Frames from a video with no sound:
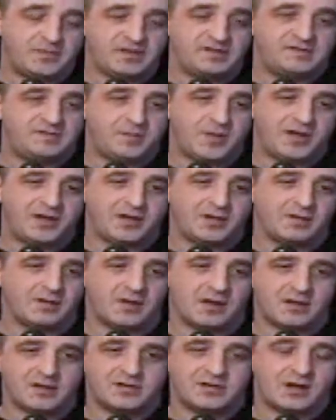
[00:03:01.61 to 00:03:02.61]
be spending a
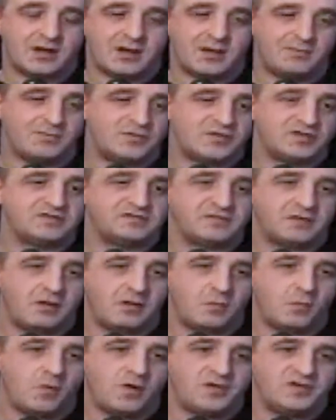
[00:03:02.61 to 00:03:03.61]
lot of time just
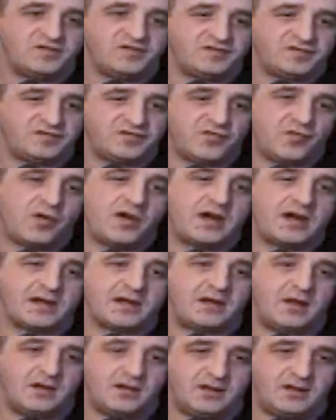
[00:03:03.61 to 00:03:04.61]
on 1
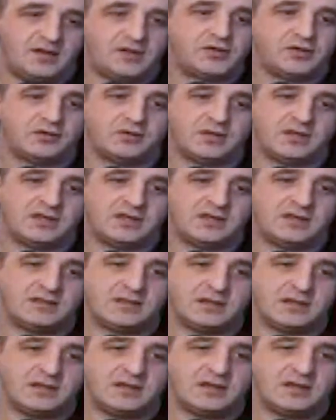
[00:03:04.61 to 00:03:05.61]
string initially
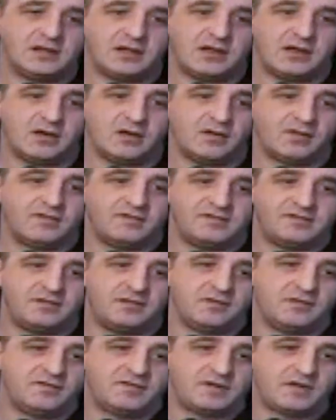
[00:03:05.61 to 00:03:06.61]
until you can get all those
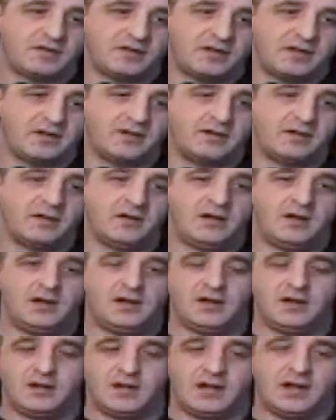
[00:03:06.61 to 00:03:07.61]
notes clear.
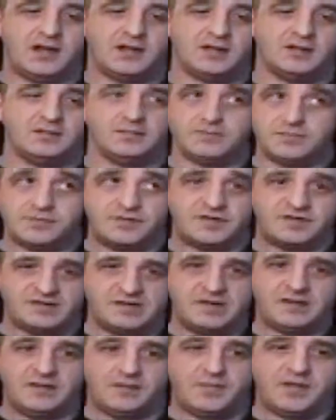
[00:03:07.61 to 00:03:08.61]
And
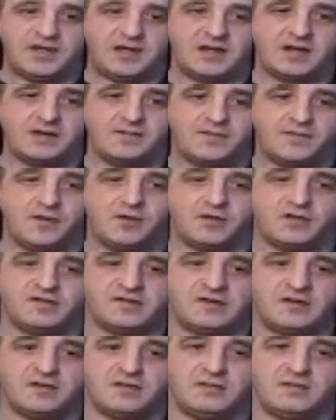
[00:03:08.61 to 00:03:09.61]
just in the beginning,
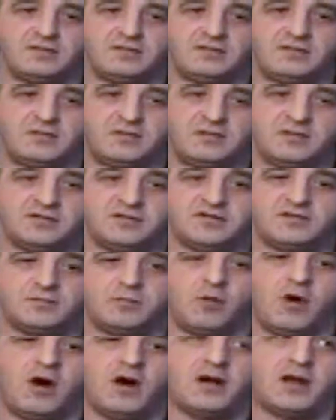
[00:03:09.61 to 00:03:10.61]
focus on just
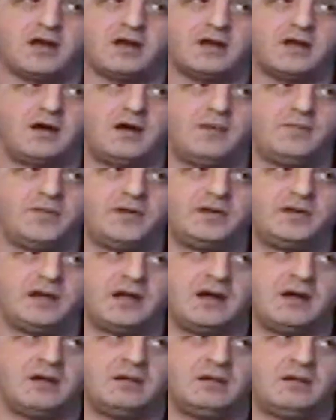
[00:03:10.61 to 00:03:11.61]
walking up and
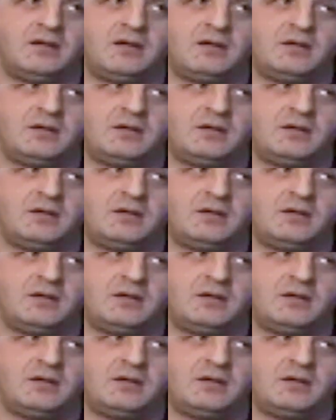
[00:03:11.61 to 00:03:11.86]
down.